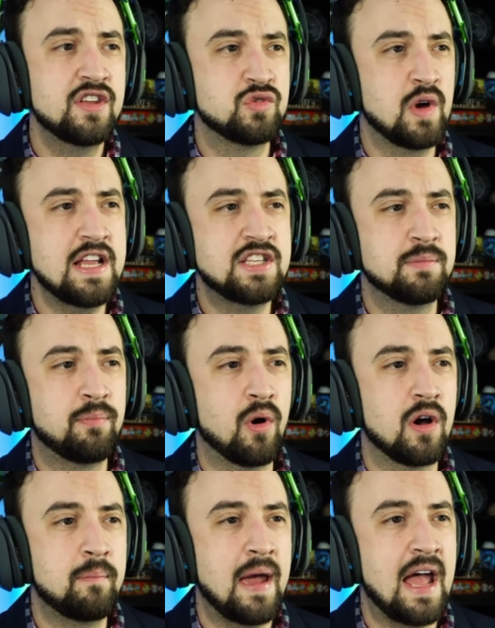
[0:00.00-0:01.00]
This raid
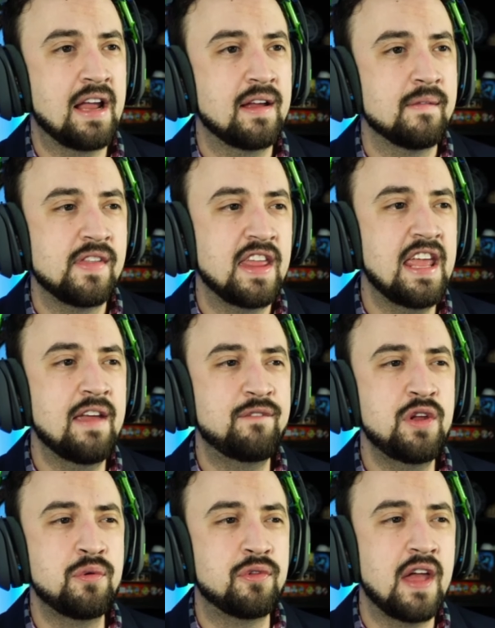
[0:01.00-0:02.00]
support pack,
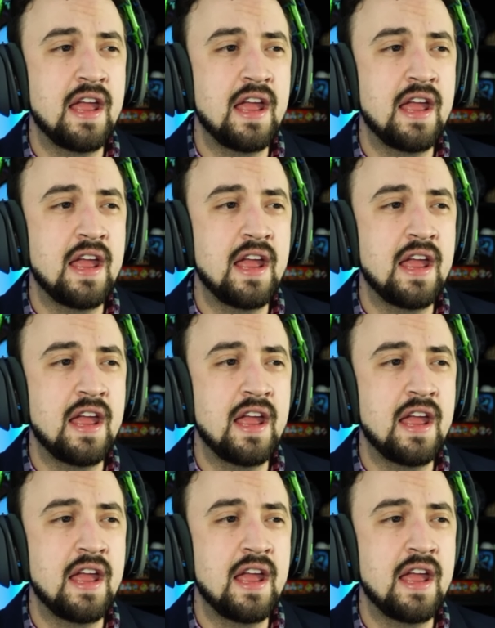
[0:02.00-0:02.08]
if you